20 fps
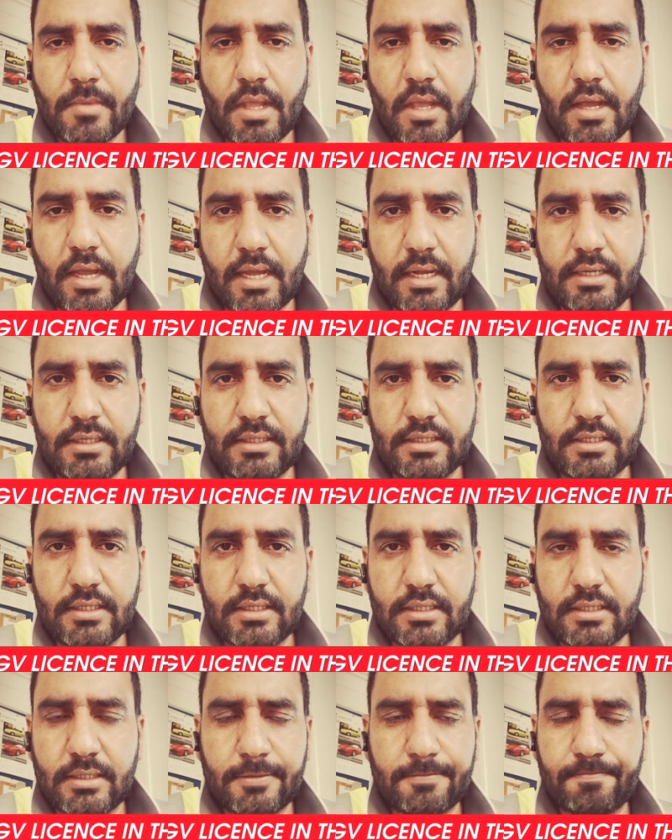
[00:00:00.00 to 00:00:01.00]
And
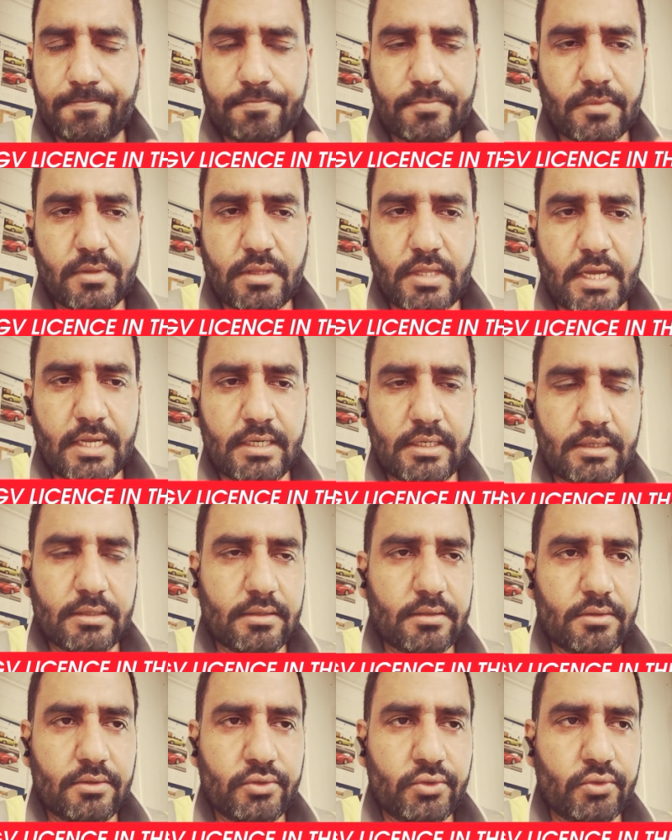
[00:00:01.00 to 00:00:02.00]
then
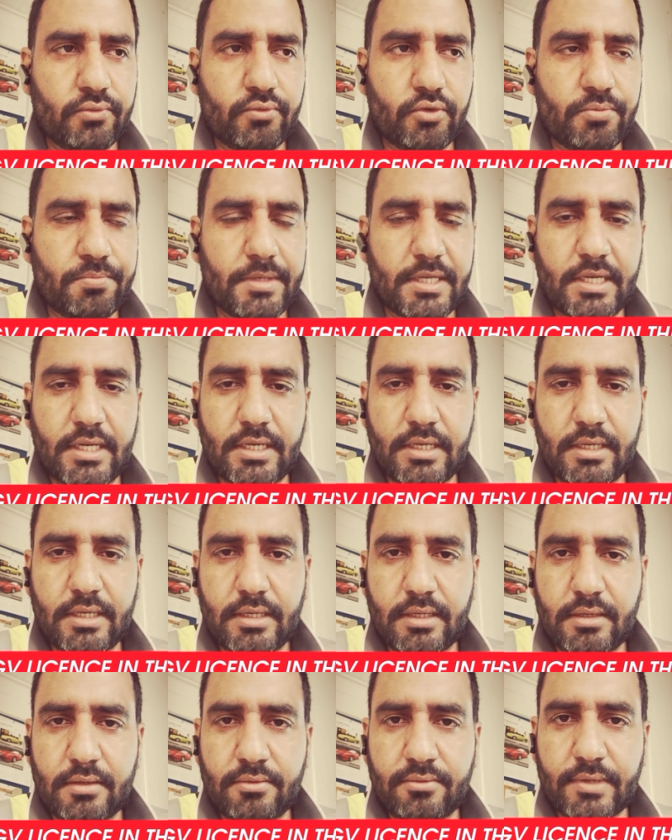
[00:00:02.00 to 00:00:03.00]
you would
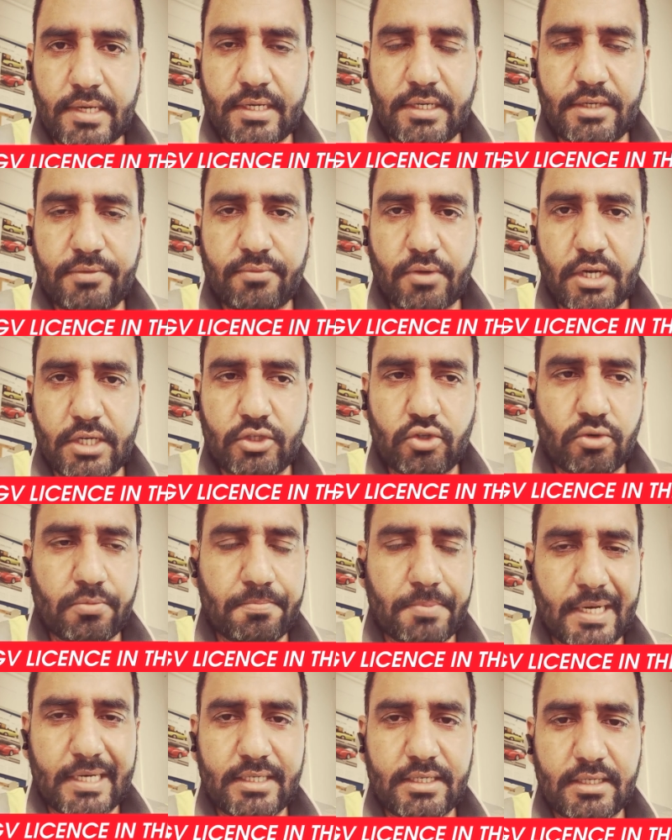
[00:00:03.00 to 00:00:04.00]
be ready for your
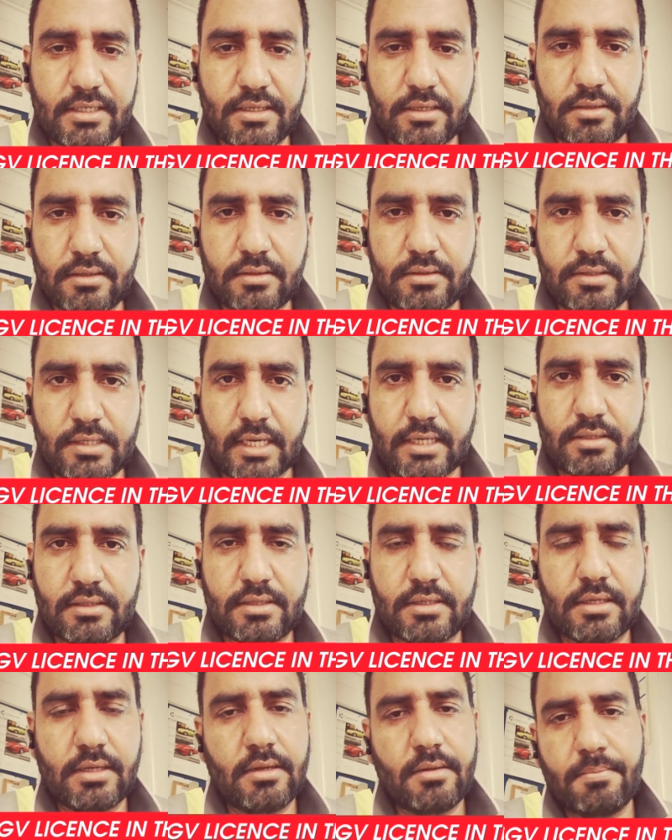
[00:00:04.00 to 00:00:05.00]
practical
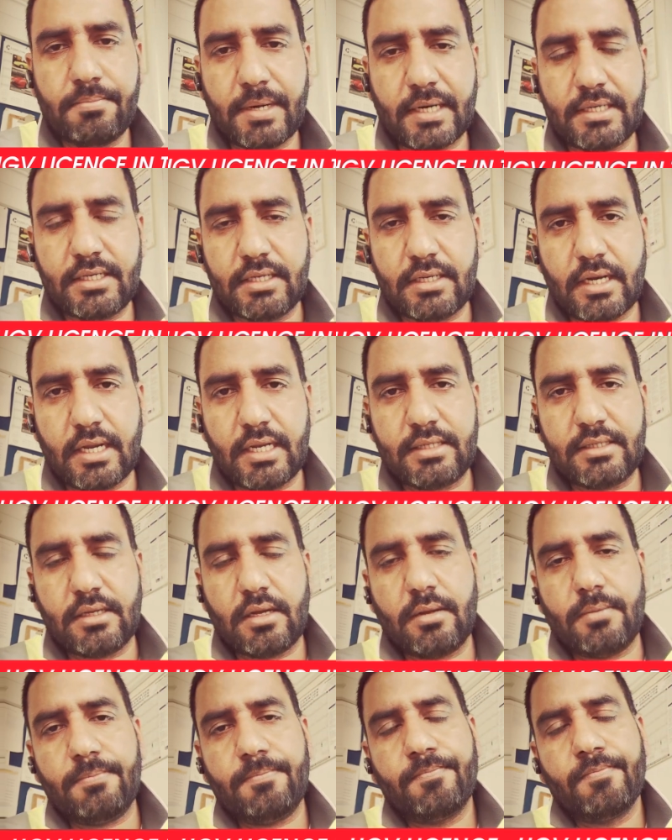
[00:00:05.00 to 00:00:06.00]

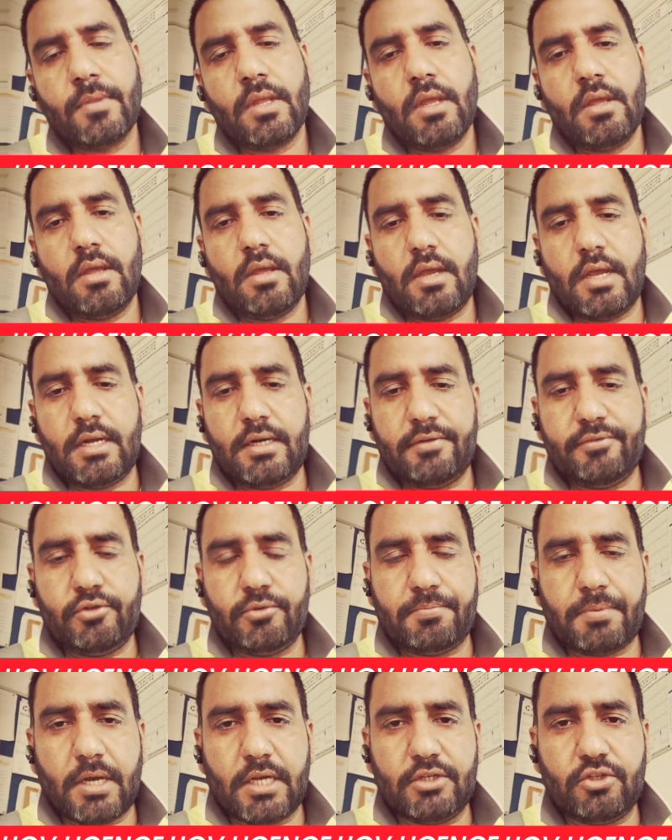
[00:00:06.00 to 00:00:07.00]
exam. And if you
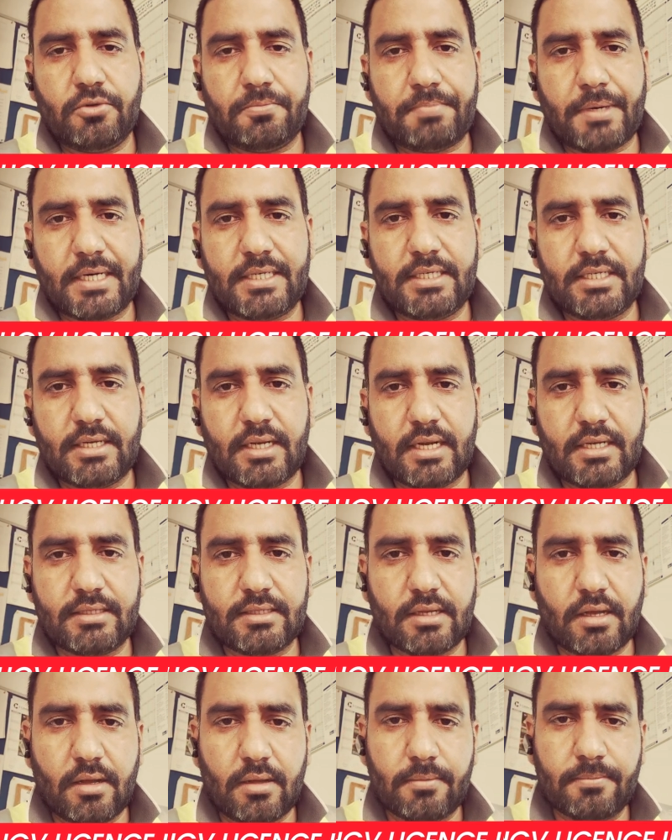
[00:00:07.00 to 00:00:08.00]
pass your practical
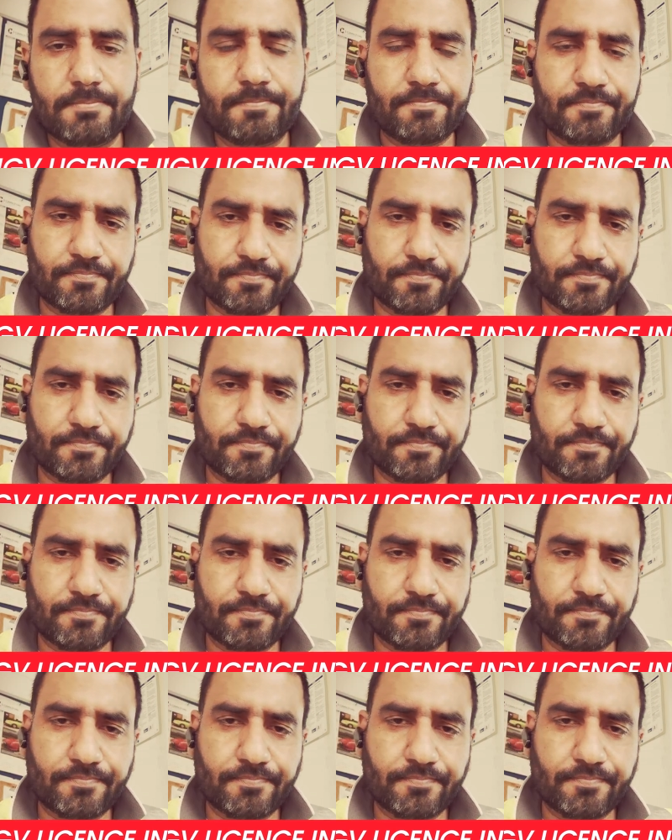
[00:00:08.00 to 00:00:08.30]
exam,